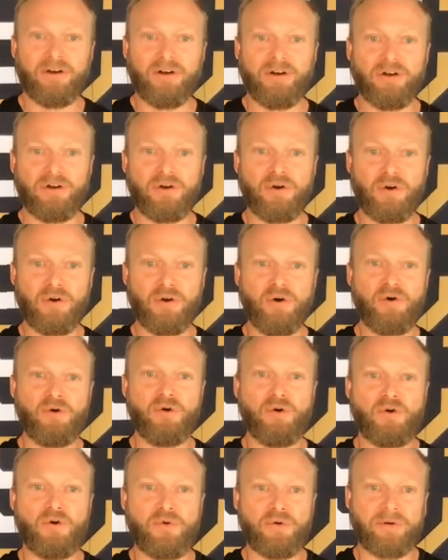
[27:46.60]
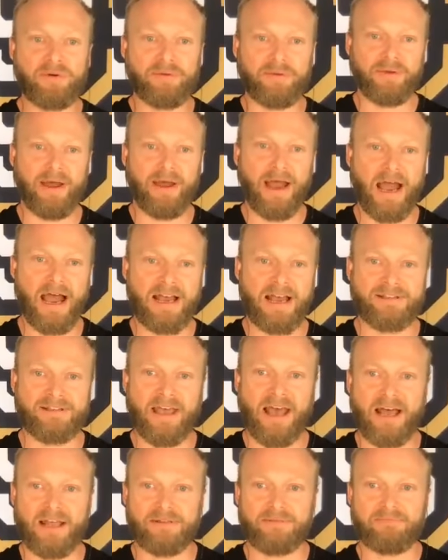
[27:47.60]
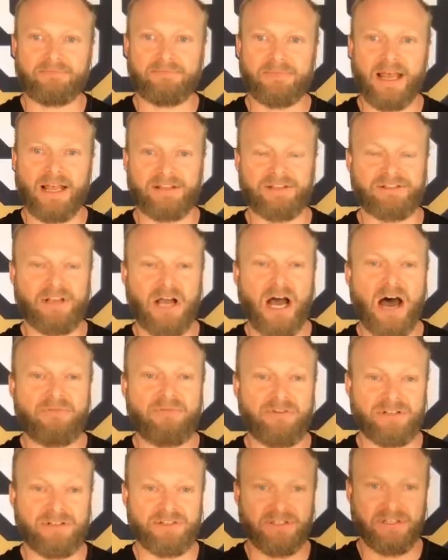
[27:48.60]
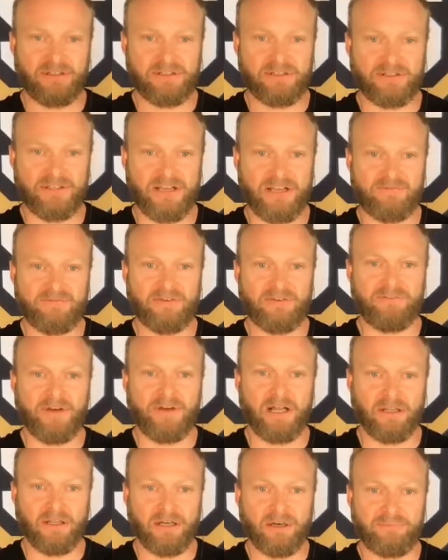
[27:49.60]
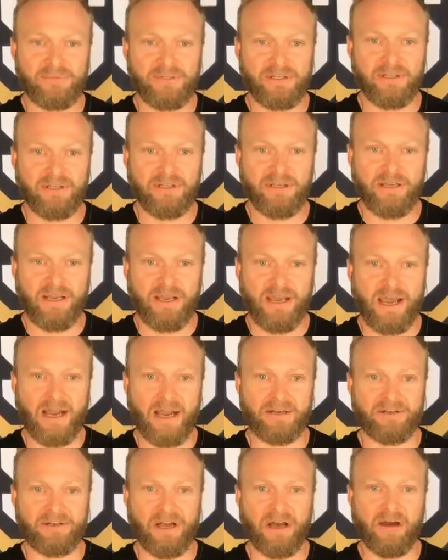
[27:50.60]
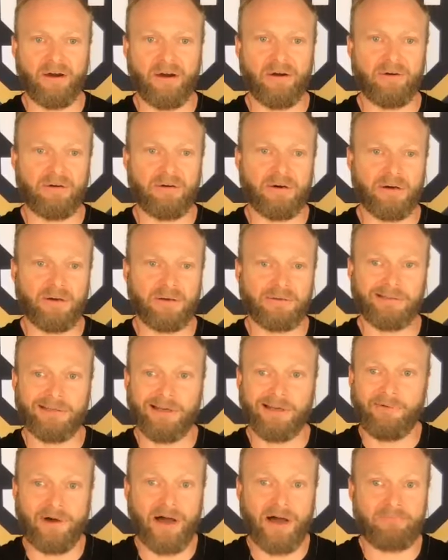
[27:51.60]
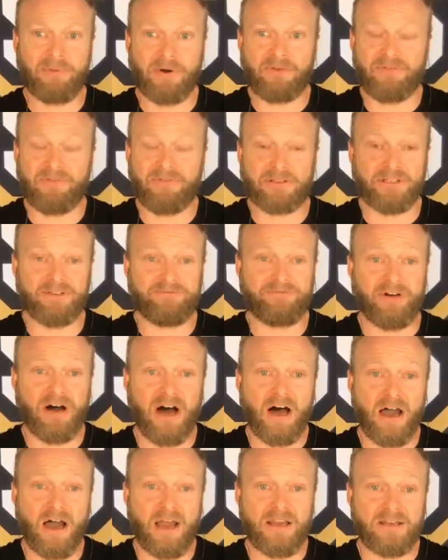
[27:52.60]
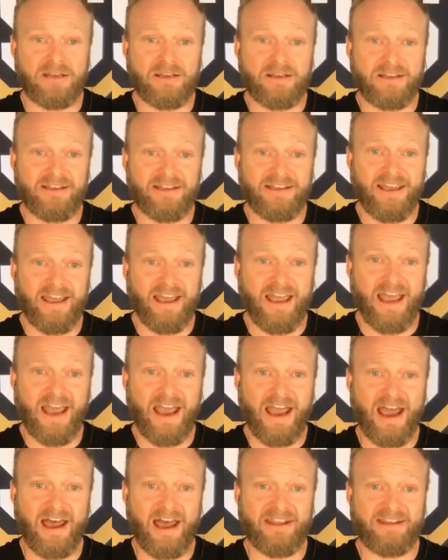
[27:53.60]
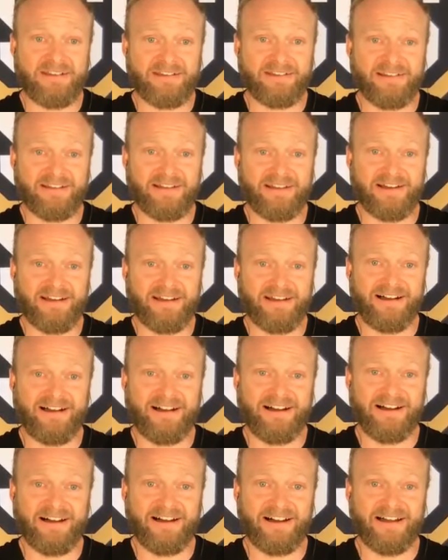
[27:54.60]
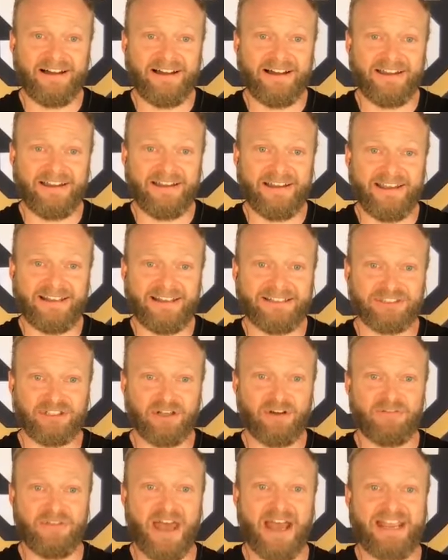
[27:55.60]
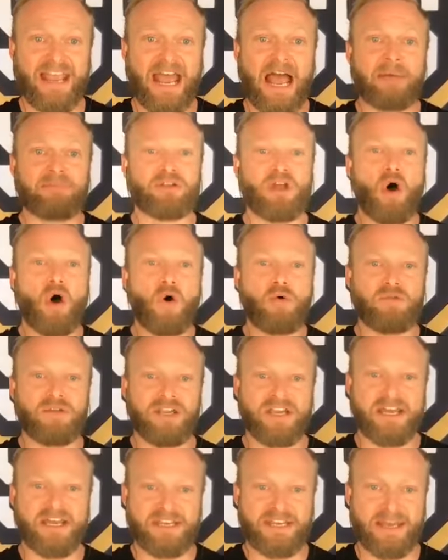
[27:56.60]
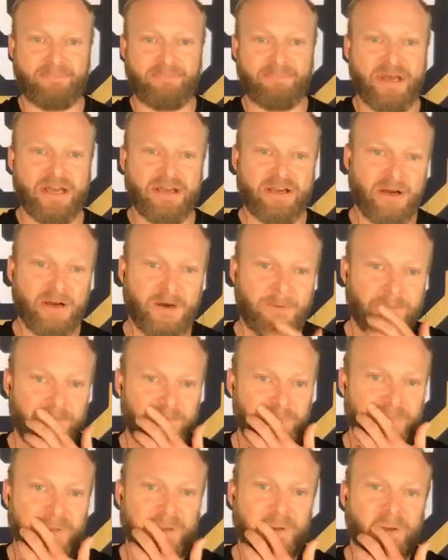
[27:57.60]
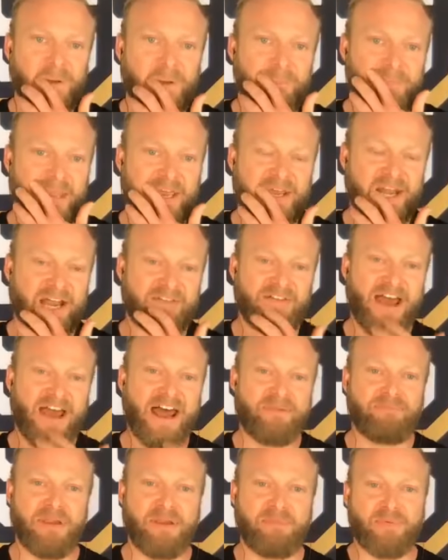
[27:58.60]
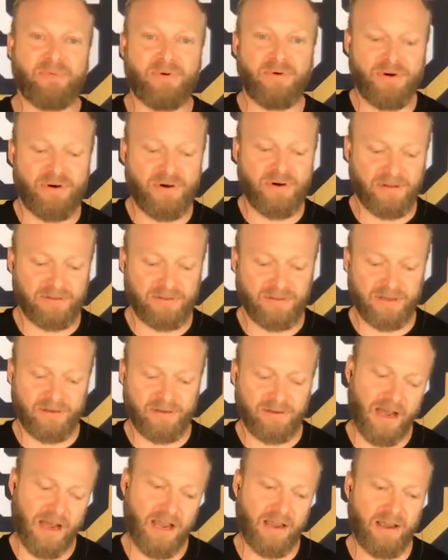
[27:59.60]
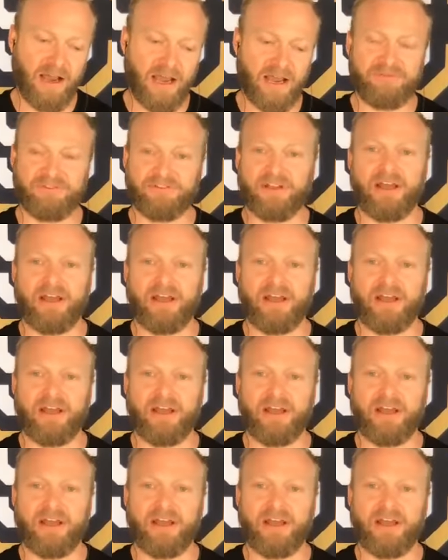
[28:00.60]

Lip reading: who has that sovereignty that they've developed and go, you know, I'm perfectly fine. And so that gap's only going to get bigger. And I've had people, I've said,